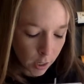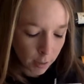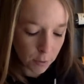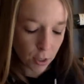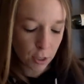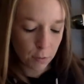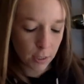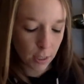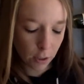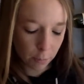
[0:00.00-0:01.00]
So this
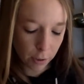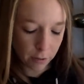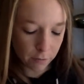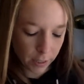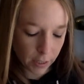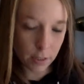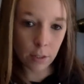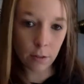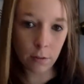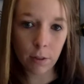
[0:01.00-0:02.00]
one's a little more advanced.
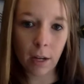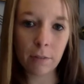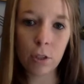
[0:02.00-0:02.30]
So yeah,